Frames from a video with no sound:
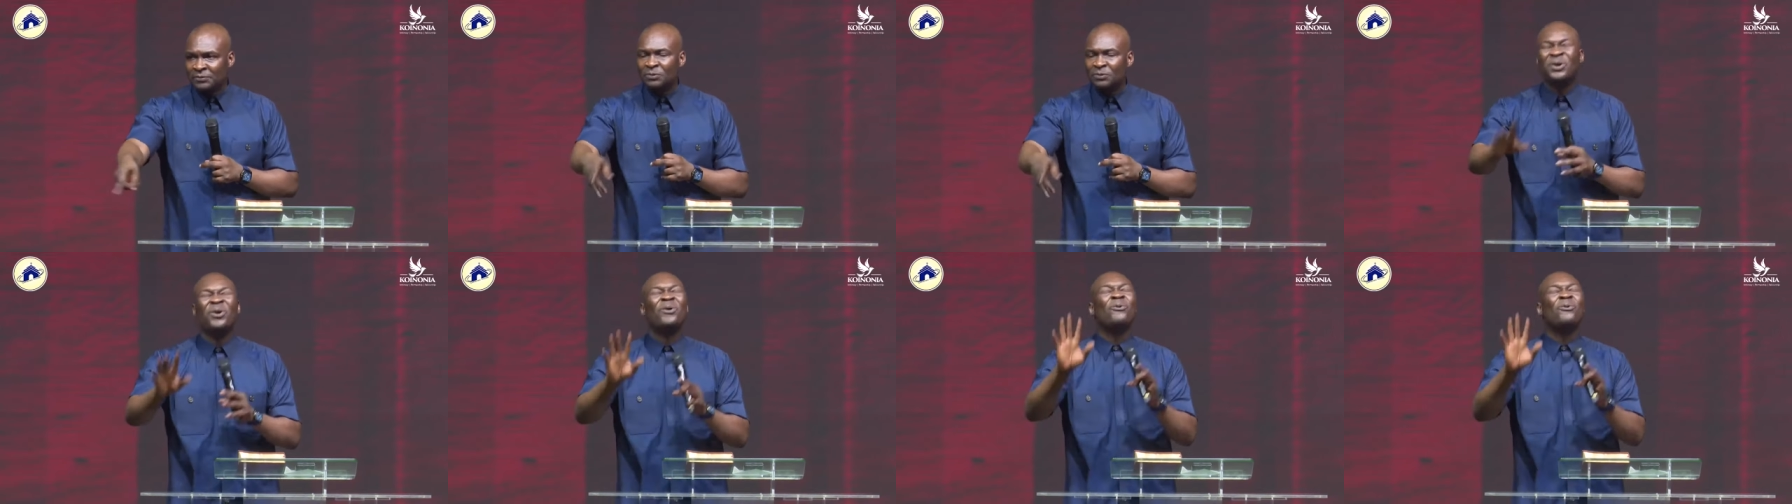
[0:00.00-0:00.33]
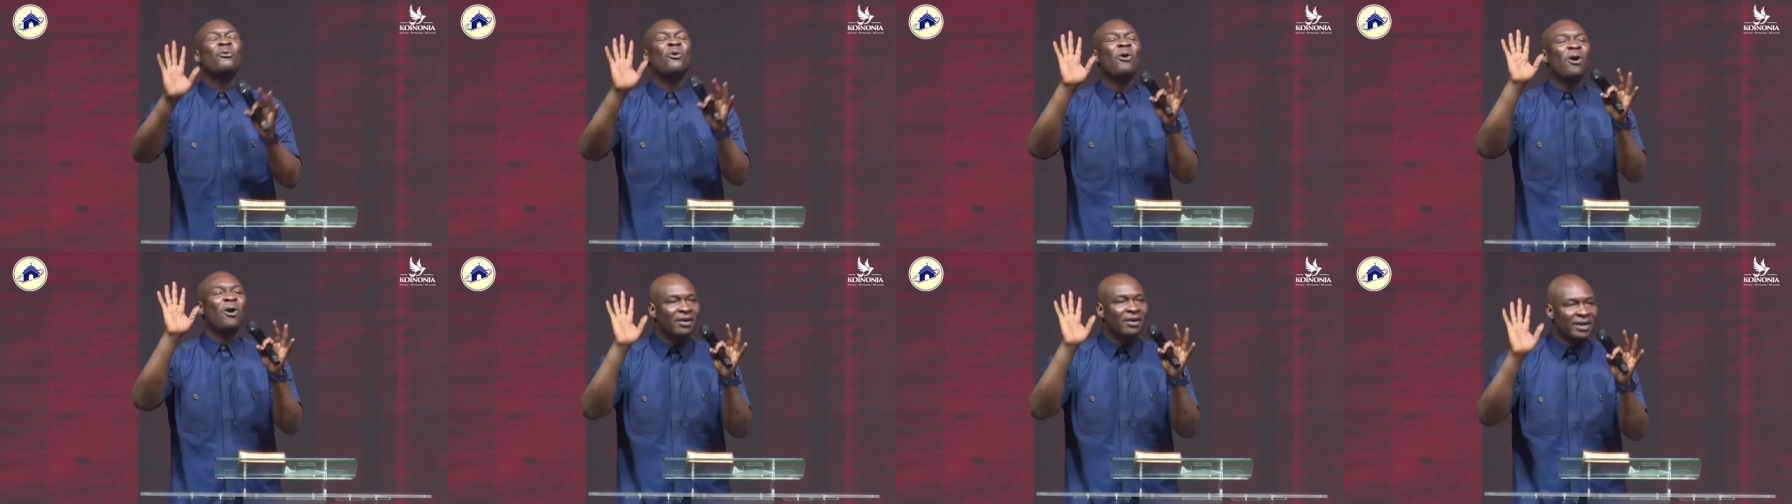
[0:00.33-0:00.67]
Don't
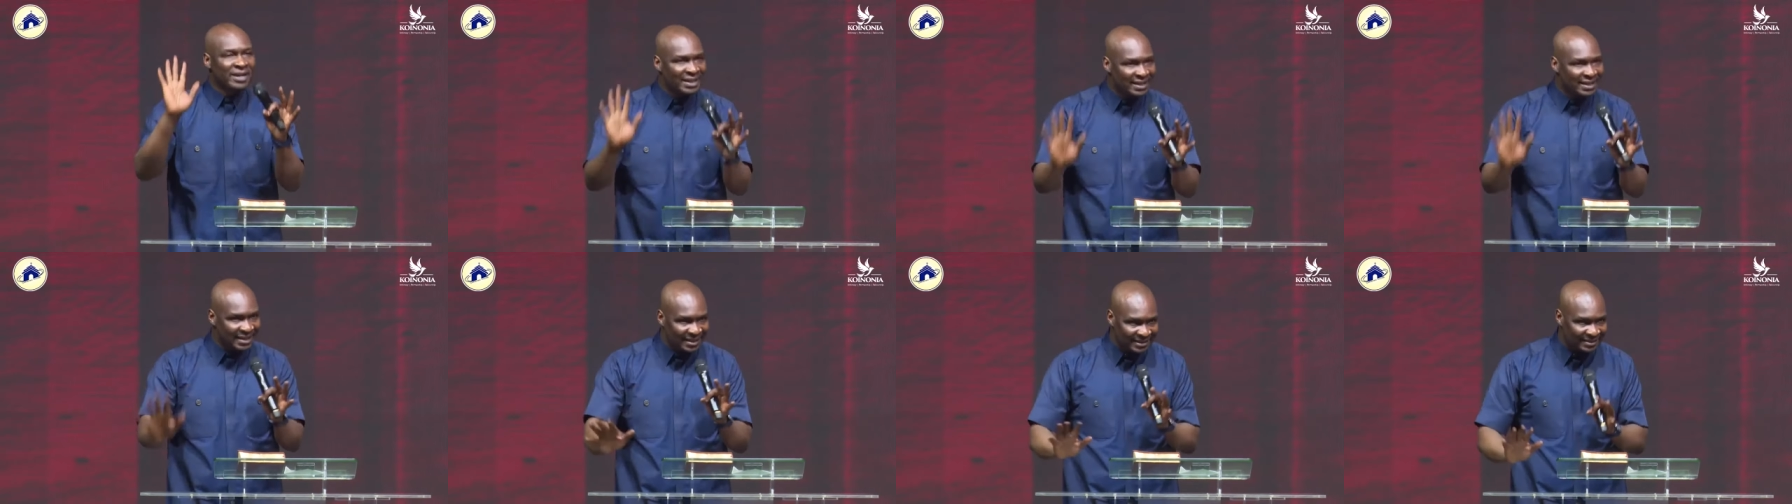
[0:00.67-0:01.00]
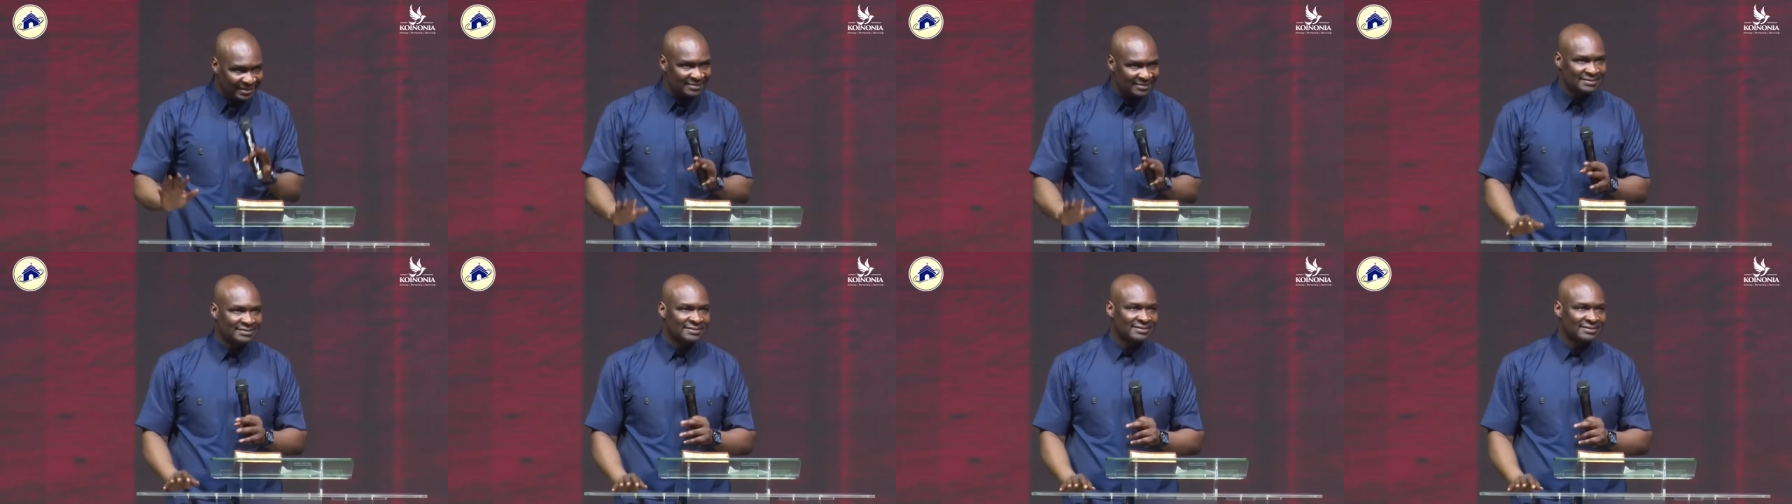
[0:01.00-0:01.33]
worry.
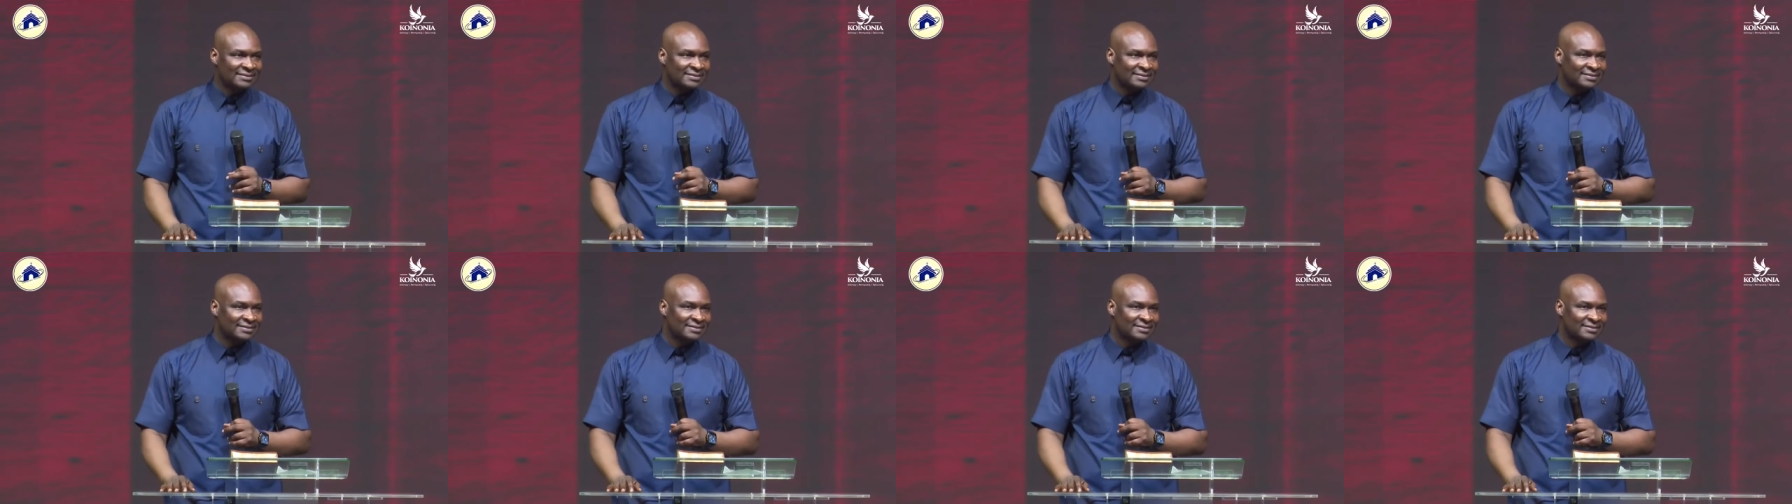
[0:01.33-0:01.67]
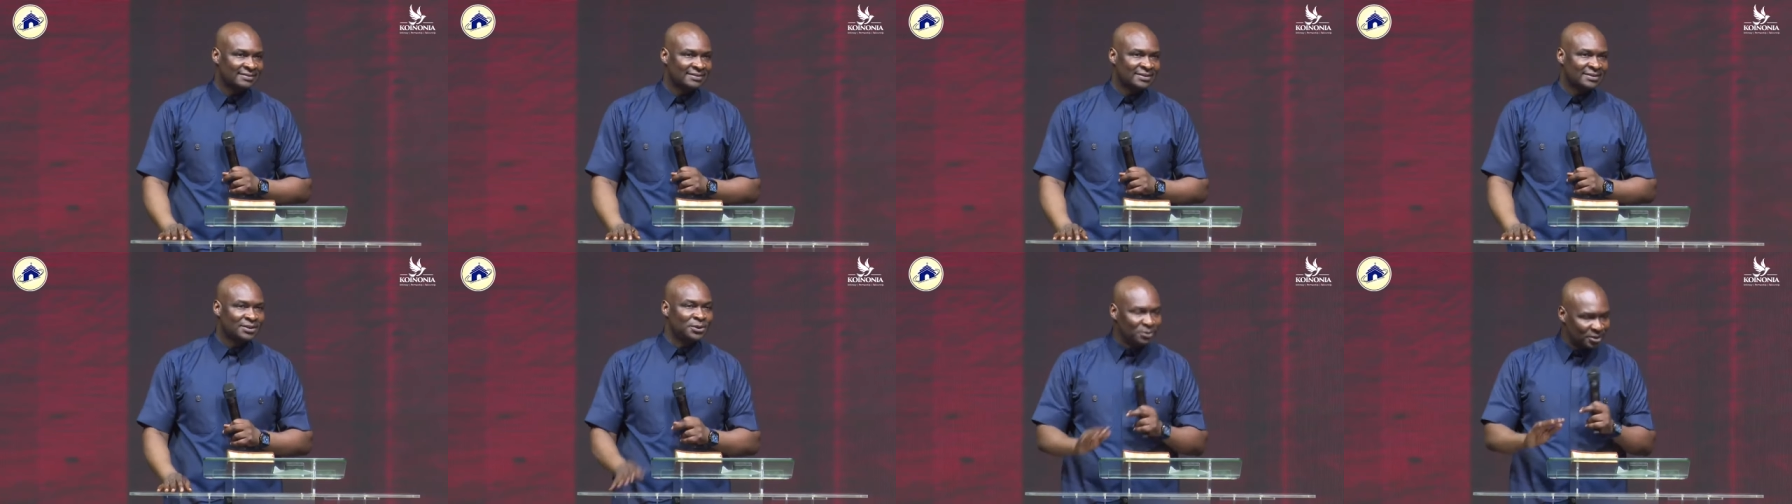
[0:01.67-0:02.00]

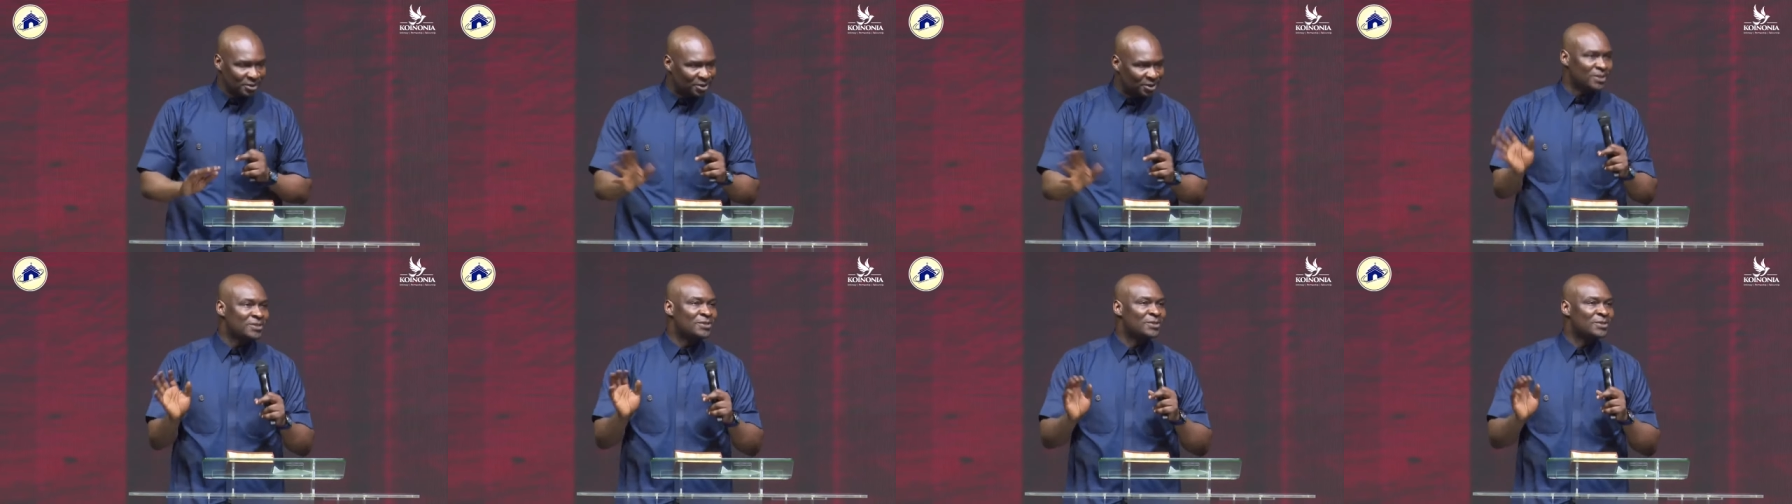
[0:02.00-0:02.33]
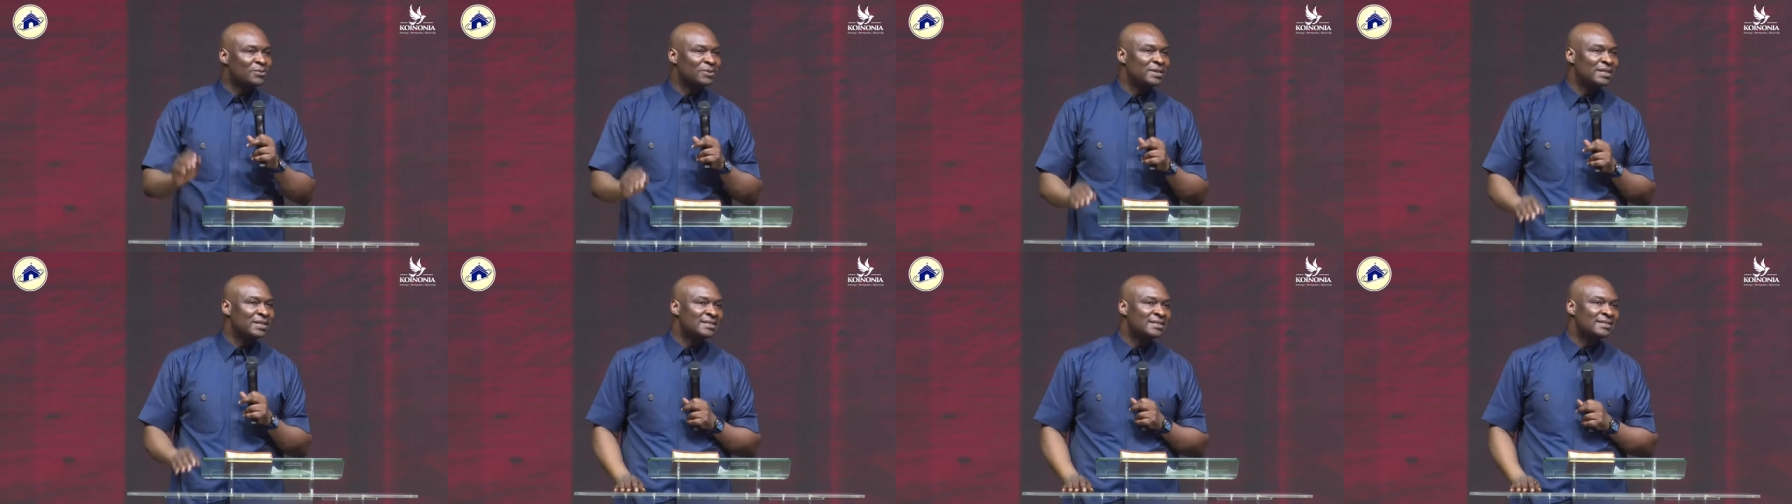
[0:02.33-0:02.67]
You just
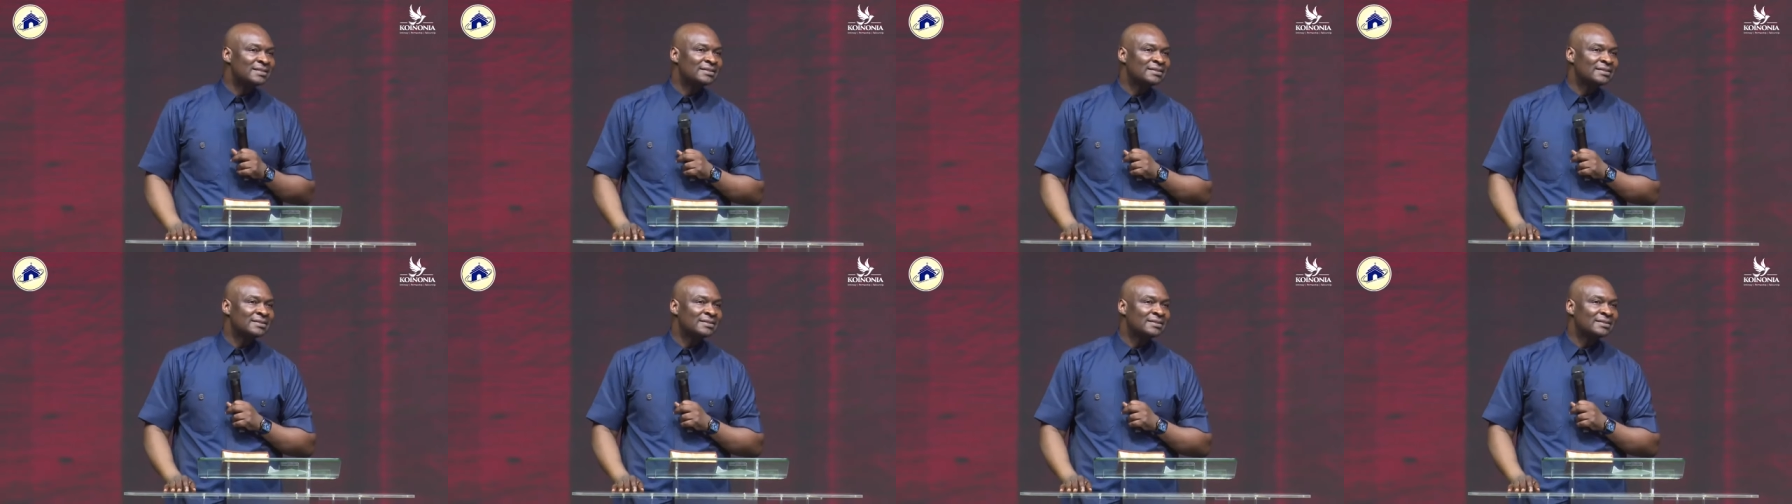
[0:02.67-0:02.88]
do it.